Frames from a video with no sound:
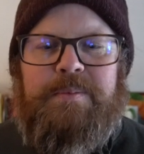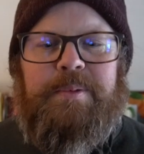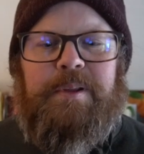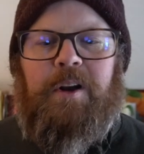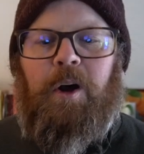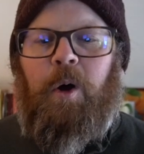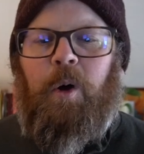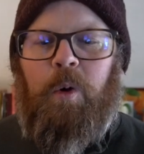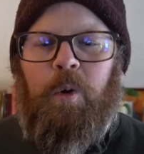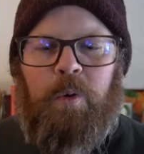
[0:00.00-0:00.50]
been
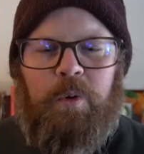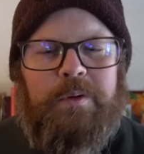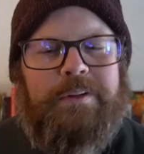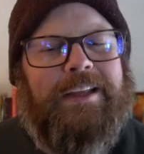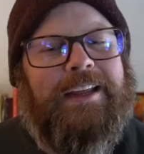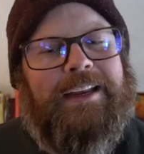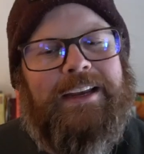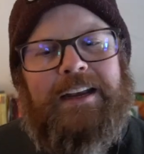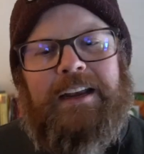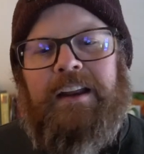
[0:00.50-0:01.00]

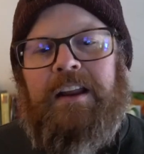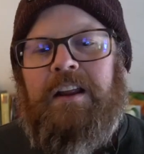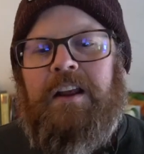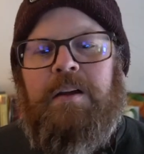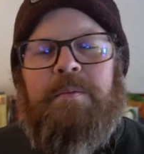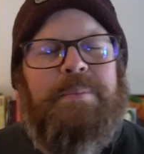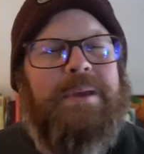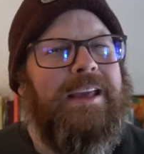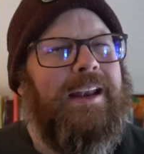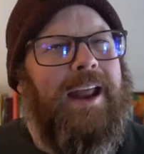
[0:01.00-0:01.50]
holding,
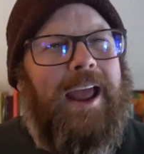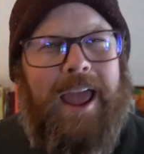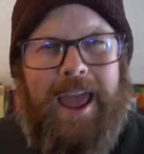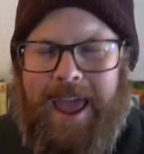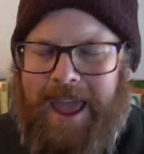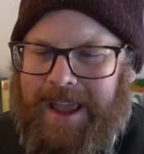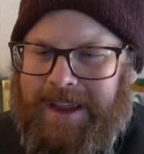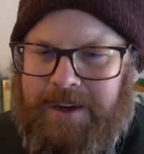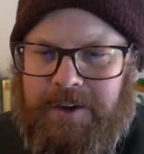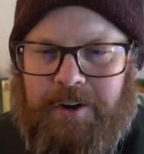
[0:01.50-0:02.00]
be it
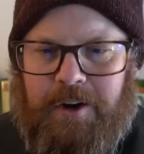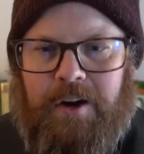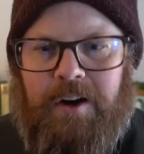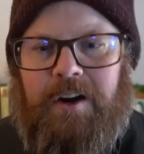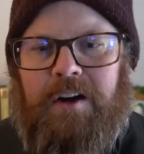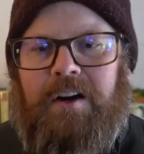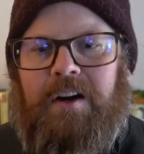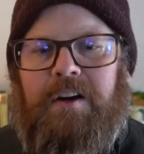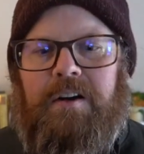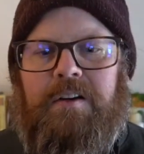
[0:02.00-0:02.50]

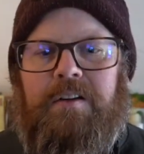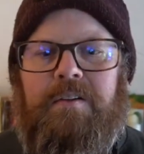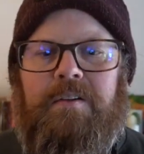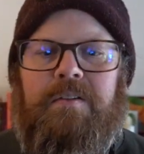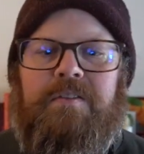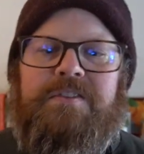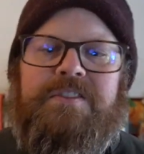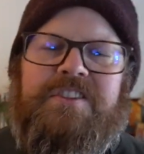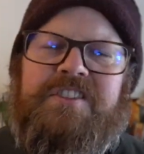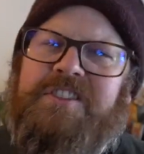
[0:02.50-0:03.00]
anger,
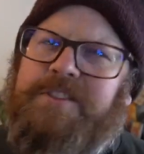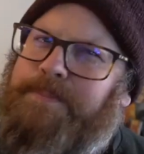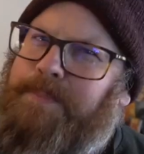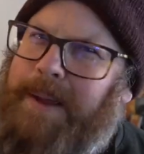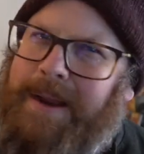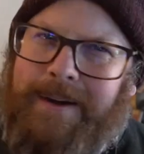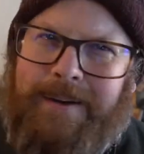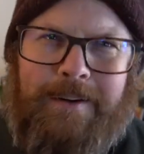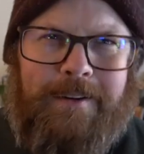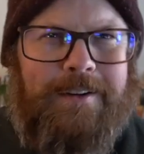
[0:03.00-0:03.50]

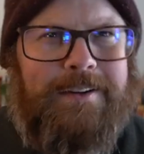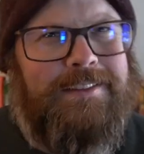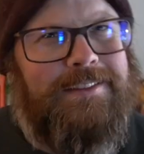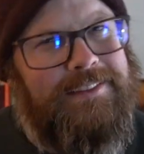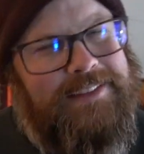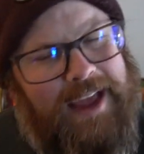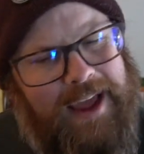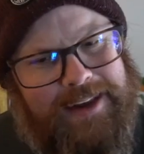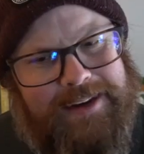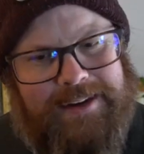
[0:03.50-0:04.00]
despair,
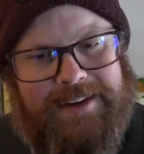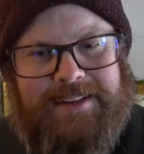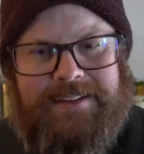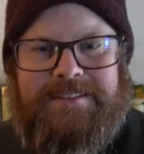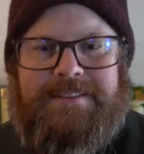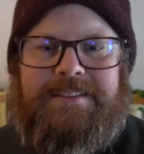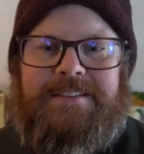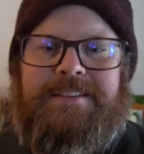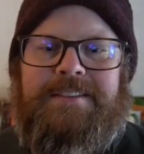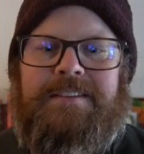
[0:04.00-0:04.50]

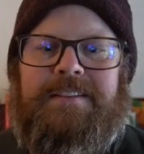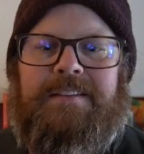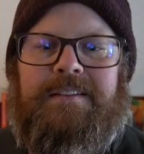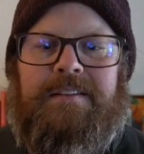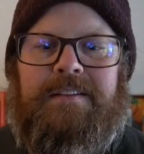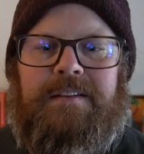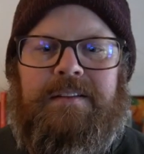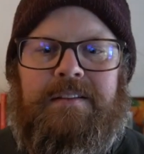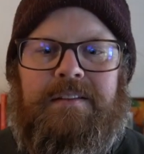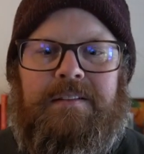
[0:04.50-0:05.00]
sadness,
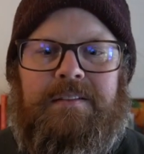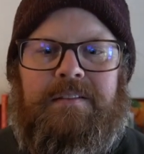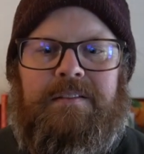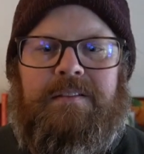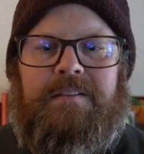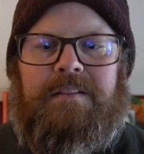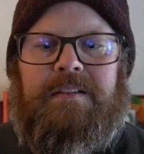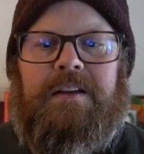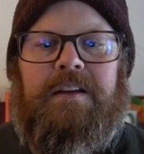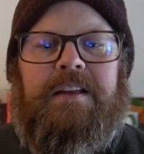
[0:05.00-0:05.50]

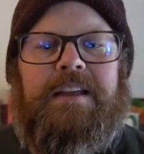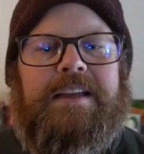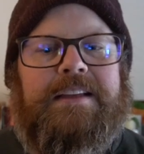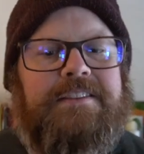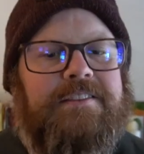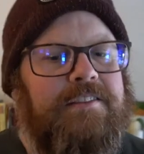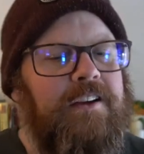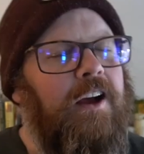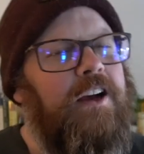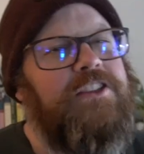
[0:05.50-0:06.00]

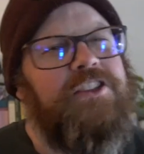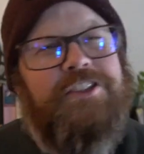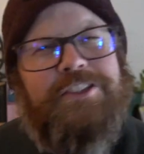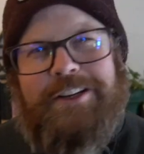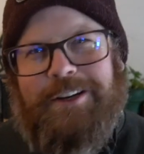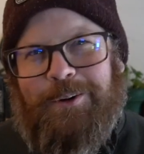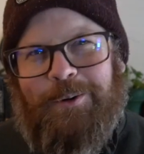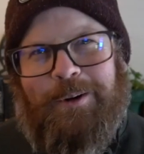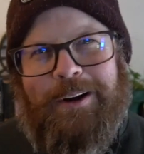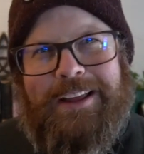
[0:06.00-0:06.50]

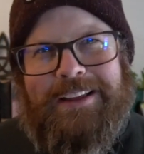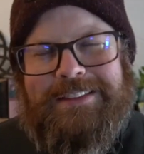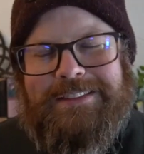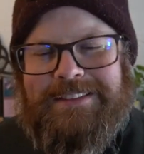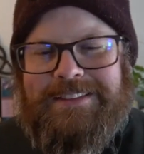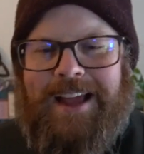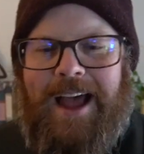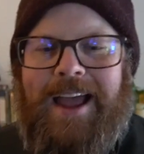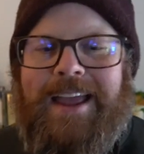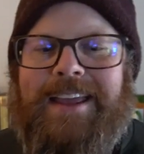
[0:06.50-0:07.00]
exhaustion, or
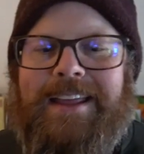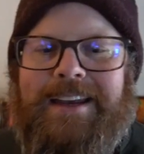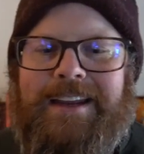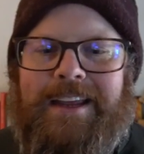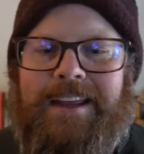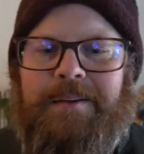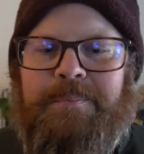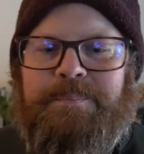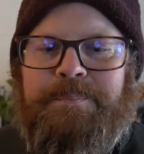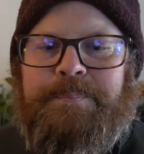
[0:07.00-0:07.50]

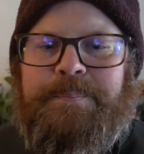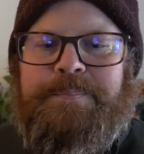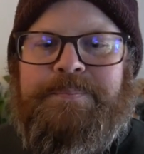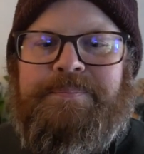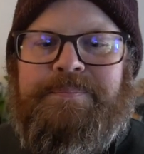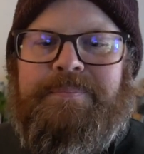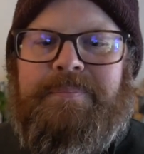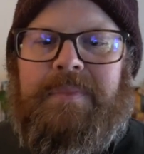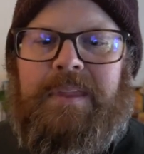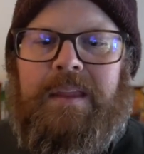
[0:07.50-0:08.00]
anxiety,
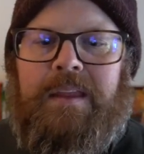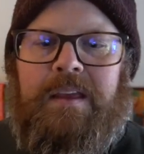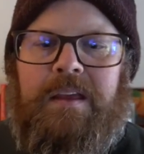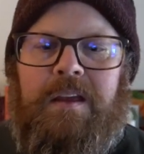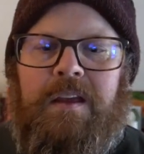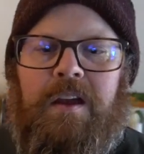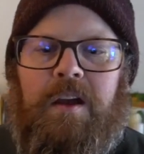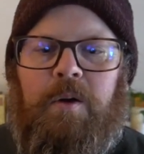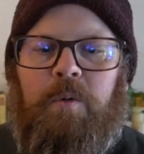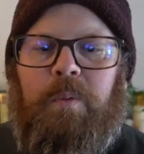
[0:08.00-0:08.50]

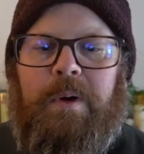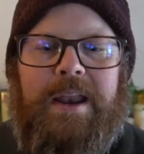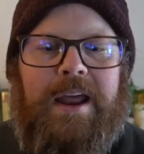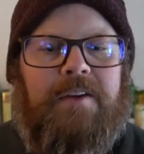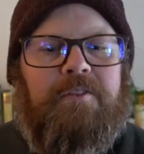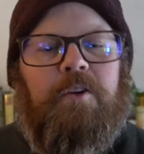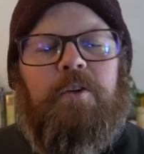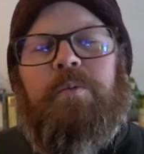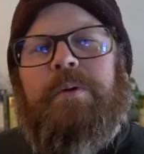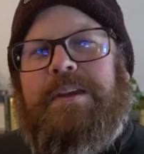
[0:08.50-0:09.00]

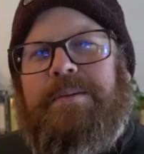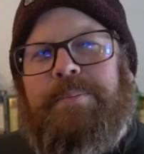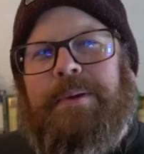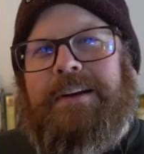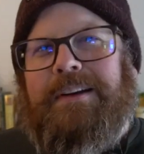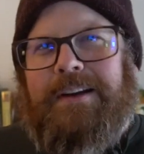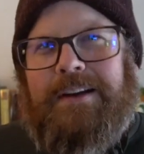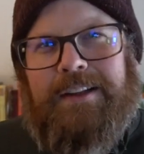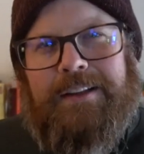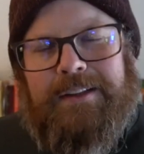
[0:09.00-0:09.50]
whatever we've
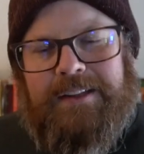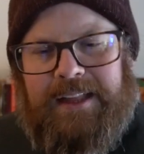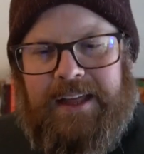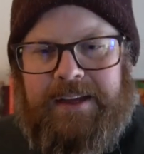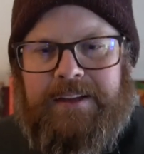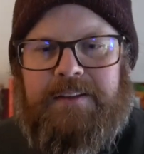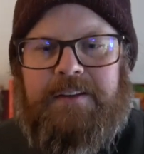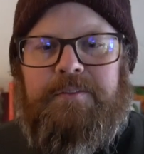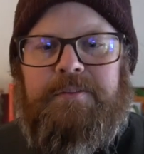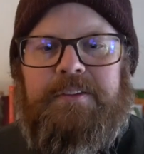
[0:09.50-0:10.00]
been
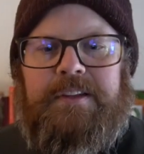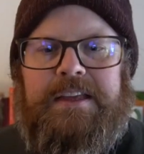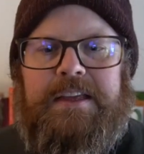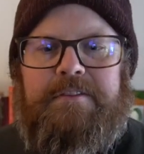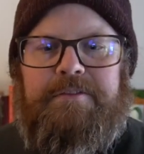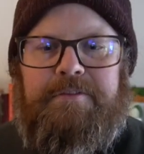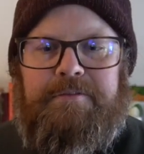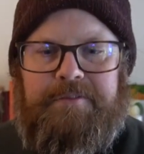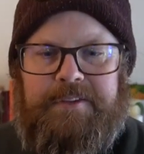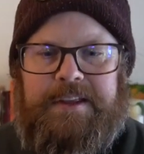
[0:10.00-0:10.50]
collectively
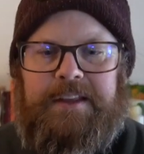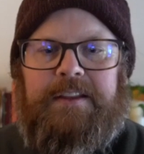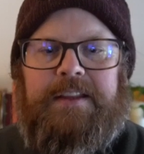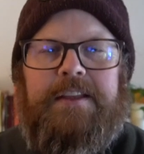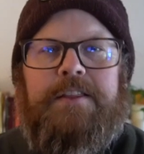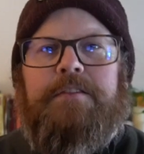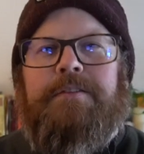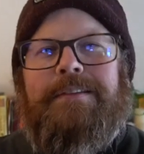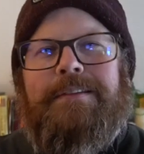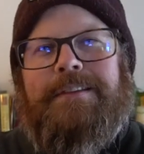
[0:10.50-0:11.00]

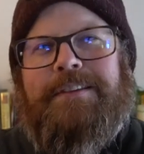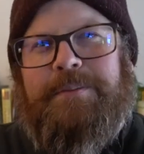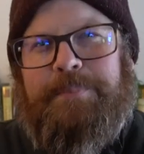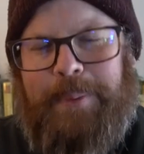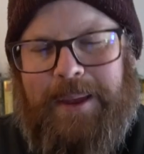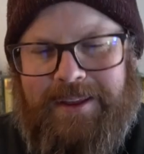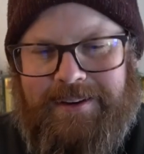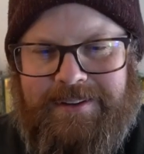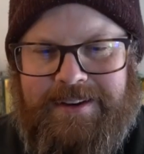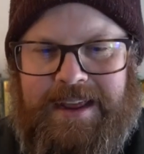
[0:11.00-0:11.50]
feeling through this
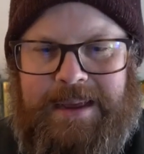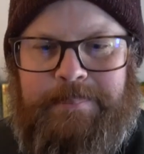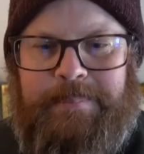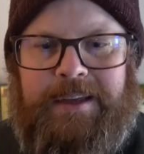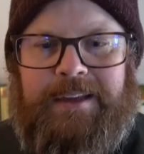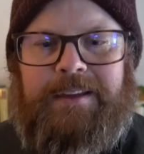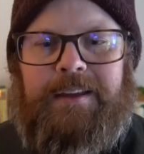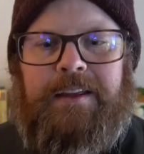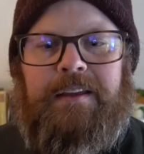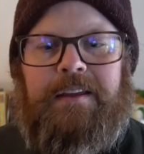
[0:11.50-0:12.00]

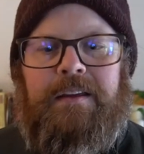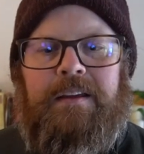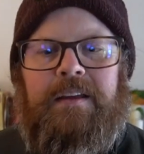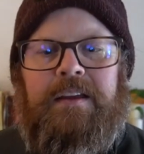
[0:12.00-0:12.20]
pandemic,